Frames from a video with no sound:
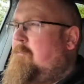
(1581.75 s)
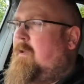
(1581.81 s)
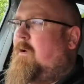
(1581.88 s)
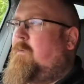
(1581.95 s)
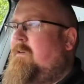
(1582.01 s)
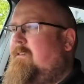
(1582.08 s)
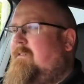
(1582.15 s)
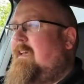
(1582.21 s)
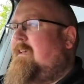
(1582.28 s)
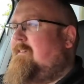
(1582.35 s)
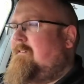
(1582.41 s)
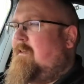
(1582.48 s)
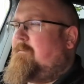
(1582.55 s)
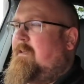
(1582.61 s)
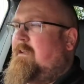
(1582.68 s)
But I would say
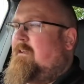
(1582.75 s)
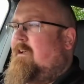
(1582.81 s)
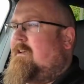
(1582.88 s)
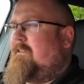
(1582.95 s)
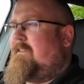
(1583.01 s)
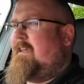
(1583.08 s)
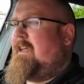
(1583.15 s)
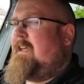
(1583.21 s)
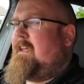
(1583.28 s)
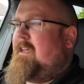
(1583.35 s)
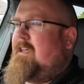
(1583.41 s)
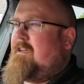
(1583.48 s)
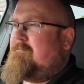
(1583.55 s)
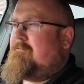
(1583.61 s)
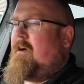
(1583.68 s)
something like
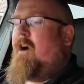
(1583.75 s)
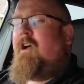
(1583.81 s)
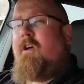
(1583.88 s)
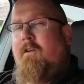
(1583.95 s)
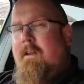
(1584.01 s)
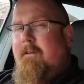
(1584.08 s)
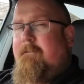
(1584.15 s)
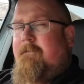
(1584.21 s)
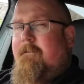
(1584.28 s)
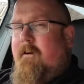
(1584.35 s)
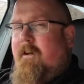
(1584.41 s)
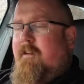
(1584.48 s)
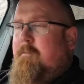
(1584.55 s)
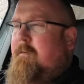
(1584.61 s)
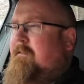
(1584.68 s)
the Ioniq
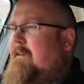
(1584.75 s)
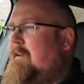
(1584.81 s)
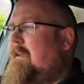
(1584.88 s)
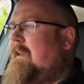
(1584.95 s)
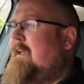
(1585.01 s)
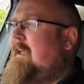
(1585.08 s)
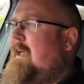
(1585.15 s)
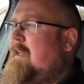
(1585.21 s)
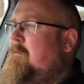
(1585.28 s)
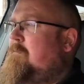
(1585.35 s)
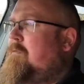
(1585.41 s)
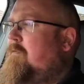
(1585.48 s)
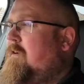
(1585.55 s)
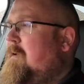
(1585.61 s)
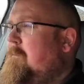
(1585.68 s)
5, particularly in
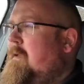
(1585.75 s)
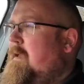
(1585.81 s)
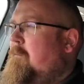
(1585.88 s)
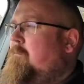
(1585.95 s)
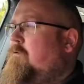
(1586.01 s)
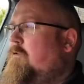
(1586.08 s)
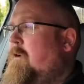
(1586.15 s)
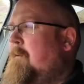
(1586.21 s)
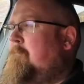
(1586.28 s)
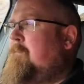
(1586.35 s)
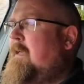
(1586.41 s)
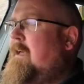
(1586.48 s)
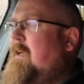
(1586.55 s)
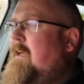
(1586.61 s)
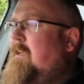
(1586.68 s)
premium trim,
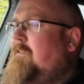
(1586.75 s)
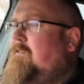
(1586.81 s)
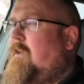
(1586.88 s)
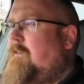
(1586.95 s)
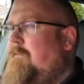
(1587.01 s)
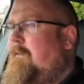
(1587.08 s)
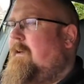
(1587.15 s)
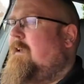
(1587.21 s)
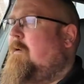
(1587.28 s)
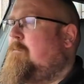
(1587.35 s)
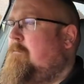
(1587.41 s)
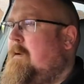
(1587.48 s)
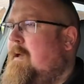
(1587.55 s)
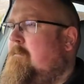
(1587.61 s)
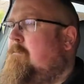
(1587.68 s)
does feel a
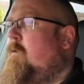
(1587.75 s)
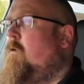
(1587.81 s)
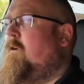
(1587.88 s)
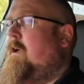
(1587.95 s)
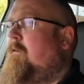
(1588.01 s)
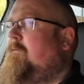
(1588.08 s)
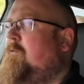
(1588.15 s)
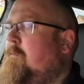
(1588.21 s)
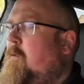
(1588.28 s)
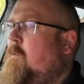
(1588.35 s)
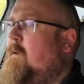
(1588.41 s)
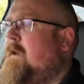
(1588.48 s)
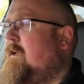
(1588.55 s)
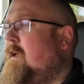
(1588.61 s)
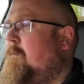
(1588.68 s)
bit more comfortable
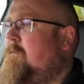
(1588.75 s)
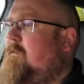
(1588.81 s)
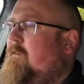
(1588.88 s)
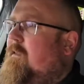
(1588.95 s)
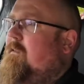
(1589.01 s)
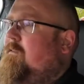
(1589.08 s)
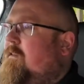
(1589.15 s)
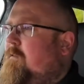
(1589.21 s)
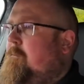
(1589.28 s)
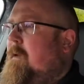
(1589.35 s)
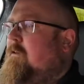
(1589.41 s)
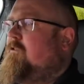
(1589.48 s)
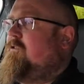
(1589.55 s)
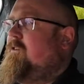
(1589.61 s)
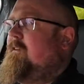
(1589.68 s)
when it comes to the
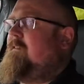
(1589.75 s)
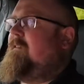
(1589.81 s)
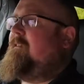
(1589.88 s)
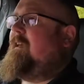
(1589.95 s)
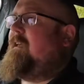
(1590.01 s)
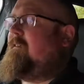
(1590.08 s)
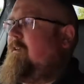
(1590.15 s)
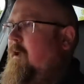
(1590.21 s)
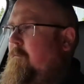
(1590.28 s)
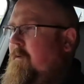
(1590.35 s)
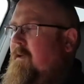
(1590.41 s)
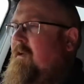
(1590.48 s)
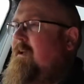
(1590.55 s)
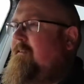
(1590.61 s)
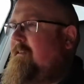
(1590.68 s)
suspension setup.
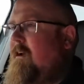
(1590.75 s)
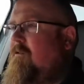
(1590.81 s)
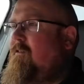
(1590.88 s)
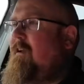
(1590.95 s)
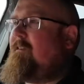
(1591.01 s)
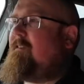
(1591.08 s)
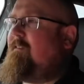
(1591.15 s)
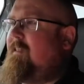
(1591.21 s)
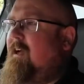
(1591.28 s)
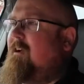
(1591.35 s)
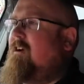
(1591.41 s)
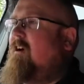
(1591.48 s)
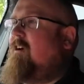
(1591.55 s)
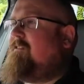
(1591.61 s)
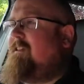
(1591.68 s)
Now granted, that
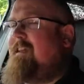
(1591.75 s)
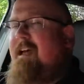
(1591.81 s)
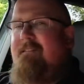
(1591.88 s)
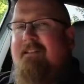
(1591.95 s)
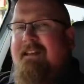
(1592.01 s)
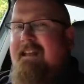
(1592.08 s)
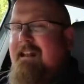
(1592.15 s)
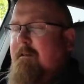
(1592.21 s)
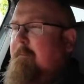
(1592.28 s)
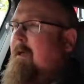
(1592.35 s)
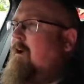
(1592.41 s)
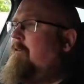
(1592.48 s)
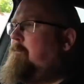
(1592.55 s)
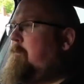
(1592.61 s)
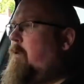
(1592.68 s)
car did have a little bit
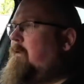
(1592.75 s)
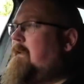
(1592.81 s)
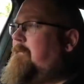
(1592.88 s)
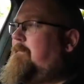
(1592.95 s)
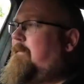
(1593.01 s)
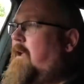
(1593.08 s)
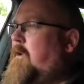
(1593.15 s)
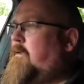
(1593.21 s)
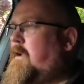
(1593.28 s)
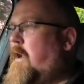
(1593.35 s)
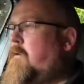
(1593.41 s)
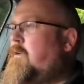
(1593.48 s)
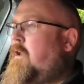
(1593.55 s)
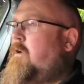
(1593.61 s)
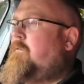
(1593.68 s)
of body float
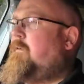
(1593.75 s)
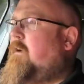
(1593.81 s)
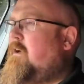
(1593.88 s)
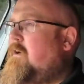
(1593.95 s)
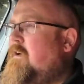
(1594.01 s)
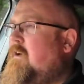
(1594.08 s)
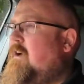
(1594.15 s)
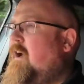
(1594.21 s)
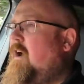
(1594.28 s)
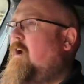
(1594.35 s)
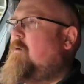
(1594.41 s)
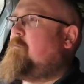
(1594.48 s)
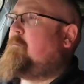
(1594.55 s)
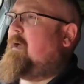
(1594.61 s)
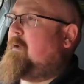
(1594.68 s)
going over a
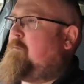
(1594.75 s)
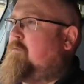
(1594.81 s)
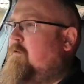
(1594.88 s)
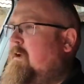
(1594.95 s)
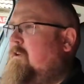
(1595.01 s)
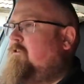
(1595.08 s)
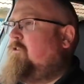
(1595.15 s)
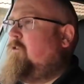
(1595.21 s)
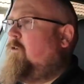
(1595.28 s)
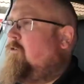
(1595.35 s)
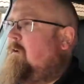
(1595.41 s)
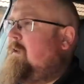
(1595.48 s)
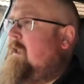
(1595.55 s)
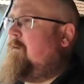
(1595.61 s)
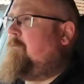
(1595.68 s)
humpback bridge or
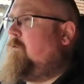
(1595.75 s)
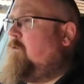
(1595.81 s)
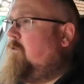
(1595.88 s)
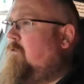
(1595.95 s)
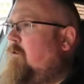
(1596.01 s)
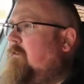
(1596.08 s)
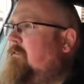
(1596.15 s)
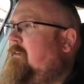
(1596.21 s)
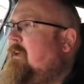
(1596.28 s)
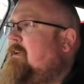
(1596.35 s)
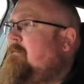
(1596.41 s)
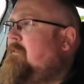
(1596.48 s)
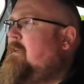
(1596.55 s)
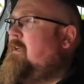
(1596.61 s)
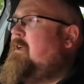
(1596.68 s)
a level
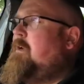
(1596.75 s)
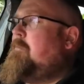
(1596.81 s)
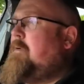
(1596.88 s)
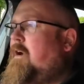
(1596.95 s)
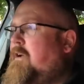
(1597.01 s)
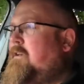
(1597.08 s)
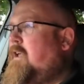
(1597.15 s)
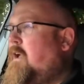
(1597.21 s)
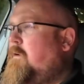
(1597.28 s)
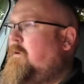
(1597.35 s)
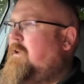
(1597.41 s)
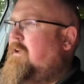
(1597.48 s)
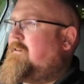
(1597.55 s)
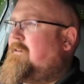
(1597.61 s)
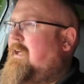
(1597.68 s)
crossing, but I know
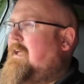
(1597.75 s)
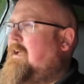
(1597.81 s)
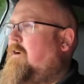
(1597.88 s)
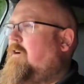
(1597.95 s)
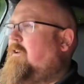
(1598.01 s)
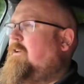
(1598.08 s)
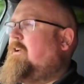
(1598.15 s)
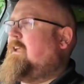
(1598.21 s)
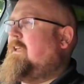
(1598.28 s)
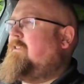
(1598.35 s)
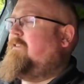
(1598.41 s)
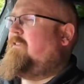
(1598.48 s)
Hyundai are looking